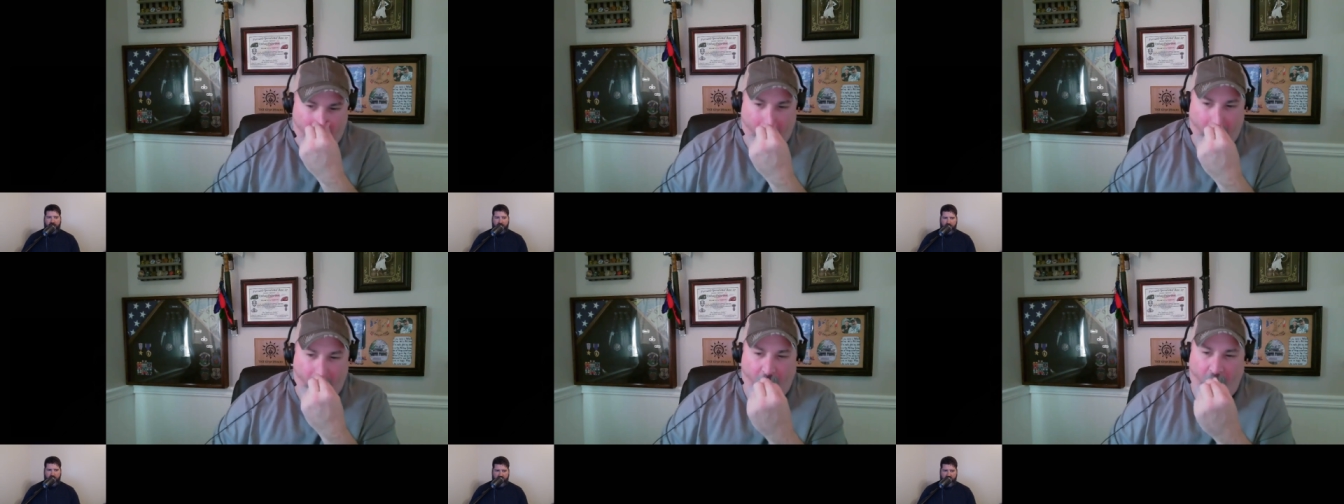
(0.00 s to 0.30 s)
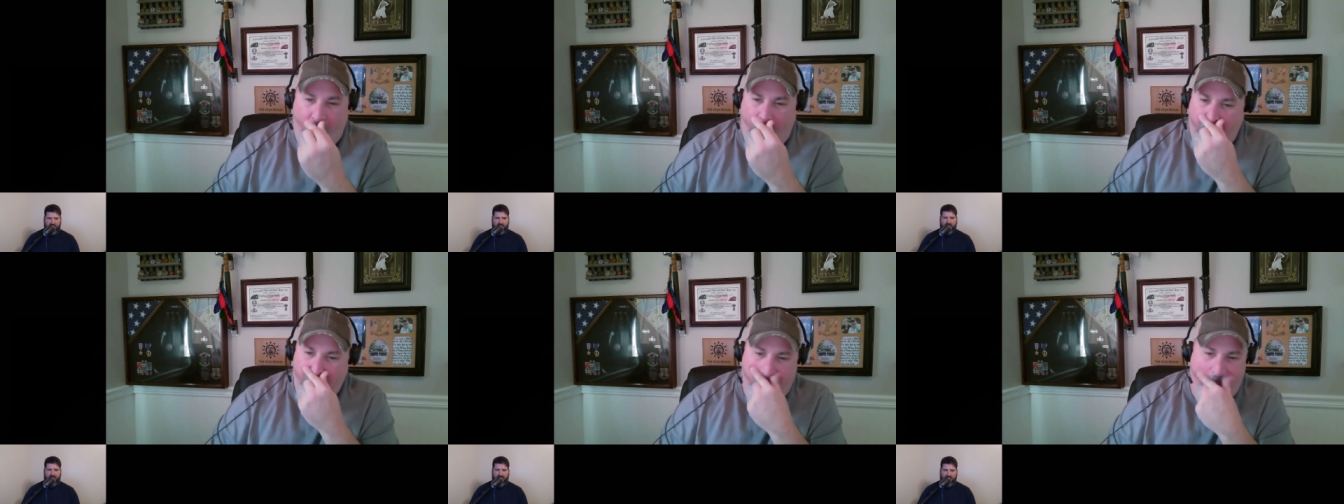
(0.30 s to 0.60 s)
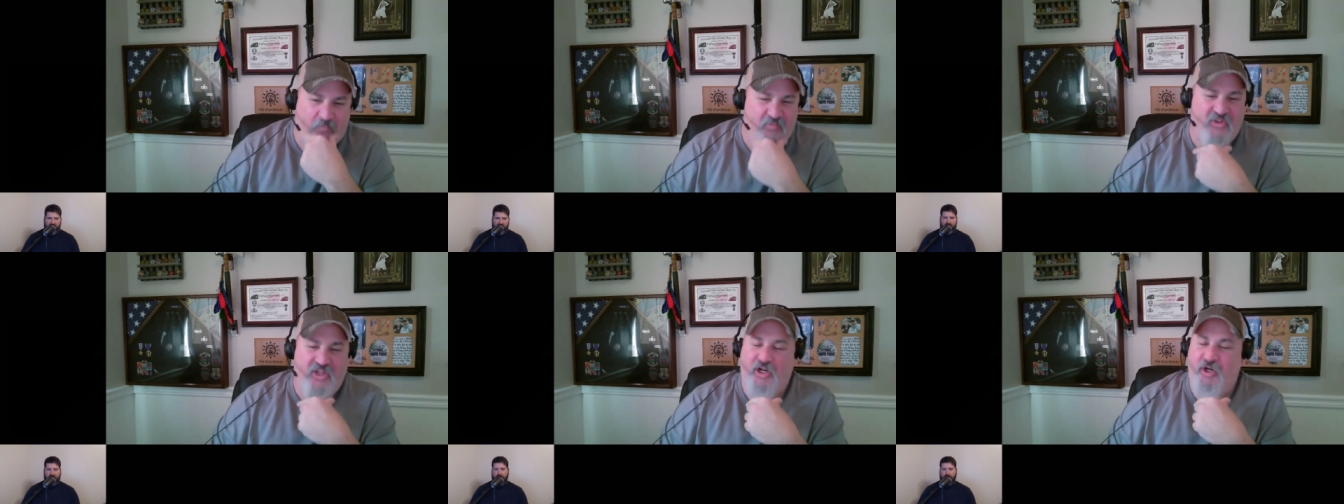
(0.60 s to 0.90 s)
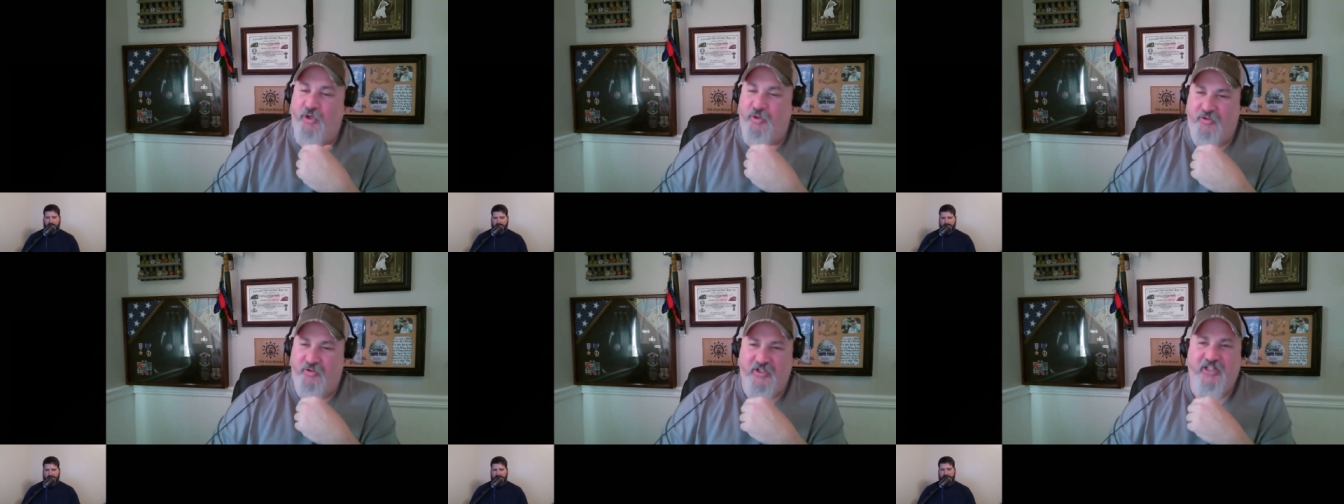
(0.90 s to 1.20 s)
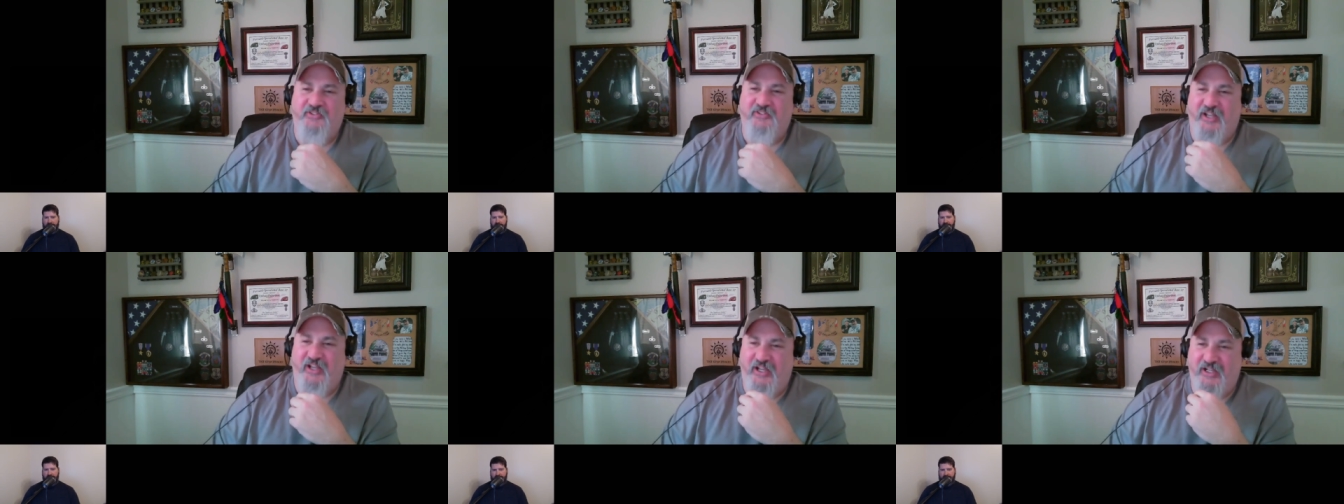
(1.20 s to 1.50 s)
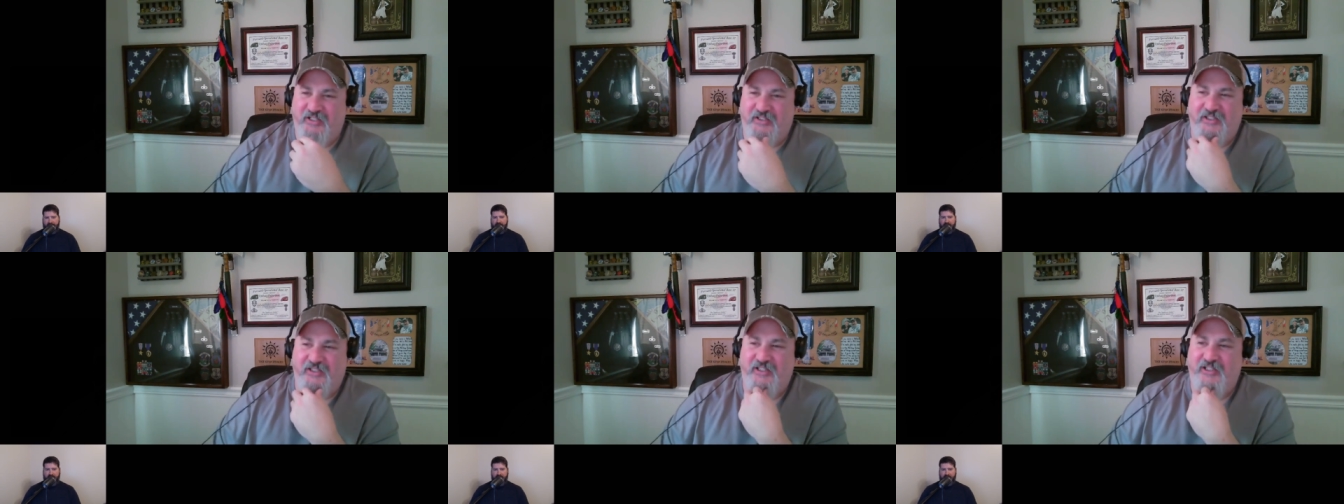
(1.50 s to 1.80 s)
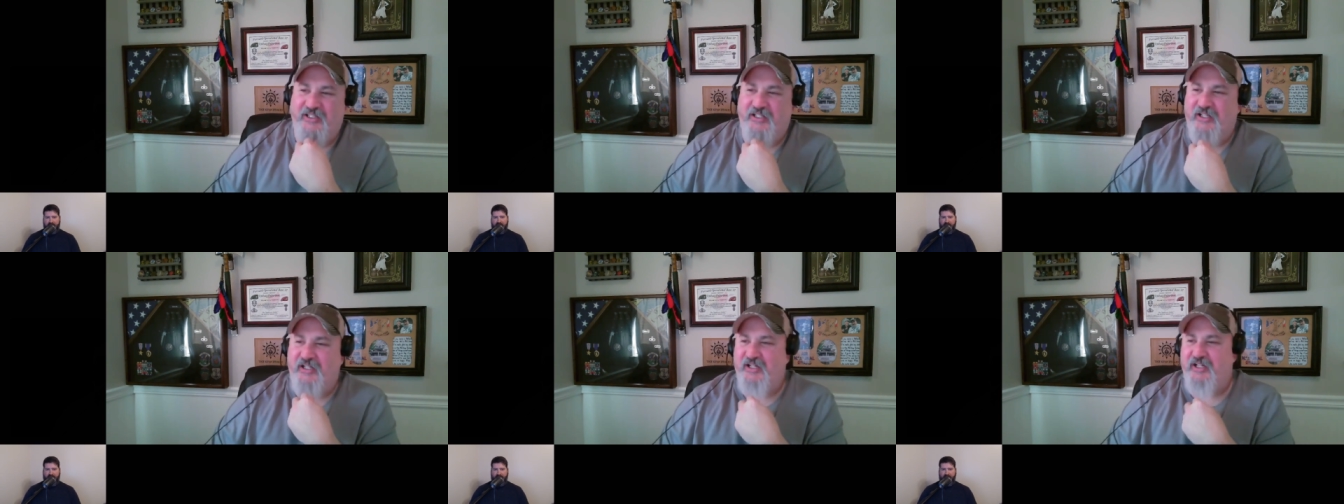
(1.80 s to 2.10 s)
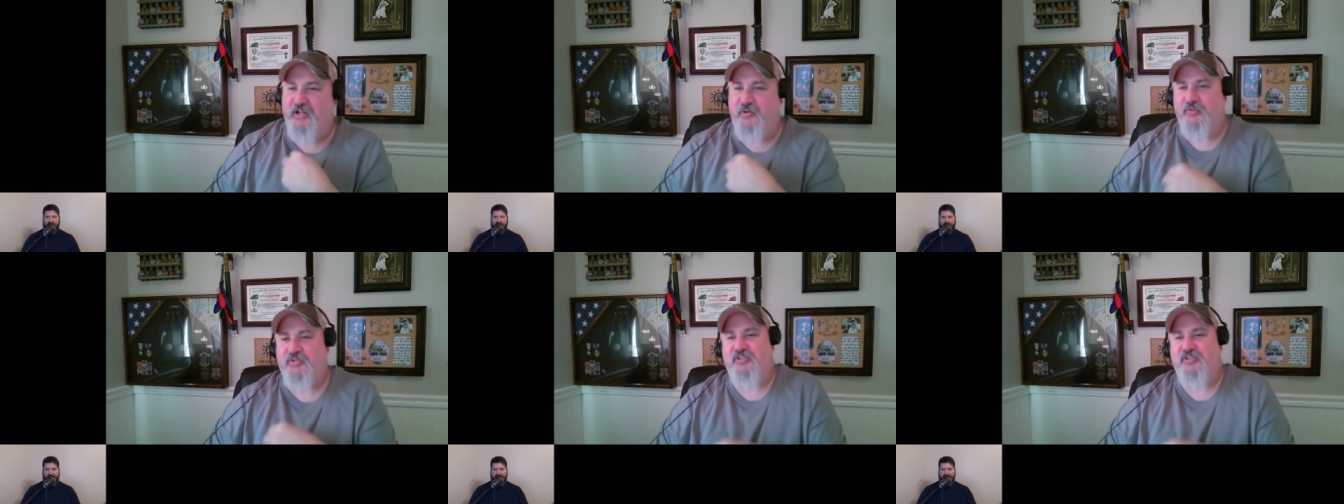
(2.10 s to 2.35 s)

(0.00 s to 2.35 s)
it wasn't a nine line no exactly yeah, so, yeah, yeah, it was